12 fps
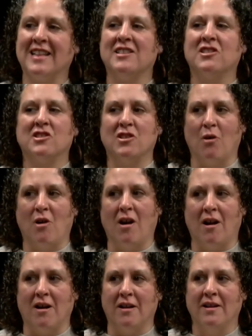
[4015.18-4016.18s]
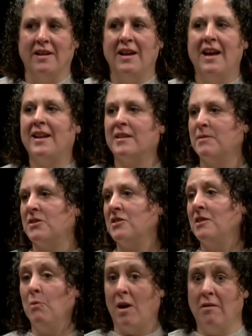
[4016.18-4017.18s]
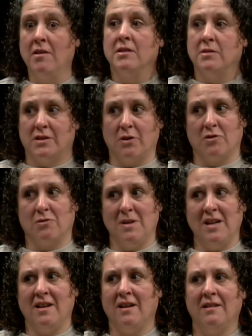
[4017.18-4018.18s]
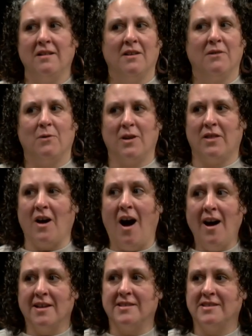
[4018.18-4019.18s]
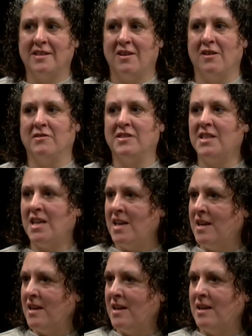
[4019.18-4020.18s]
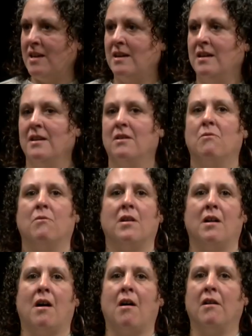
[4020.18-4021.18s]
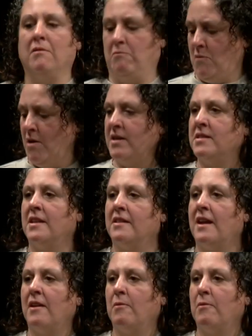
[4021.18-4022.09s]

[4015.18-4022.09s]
is so hard. And especially, with social media with us, seeing I just had that up.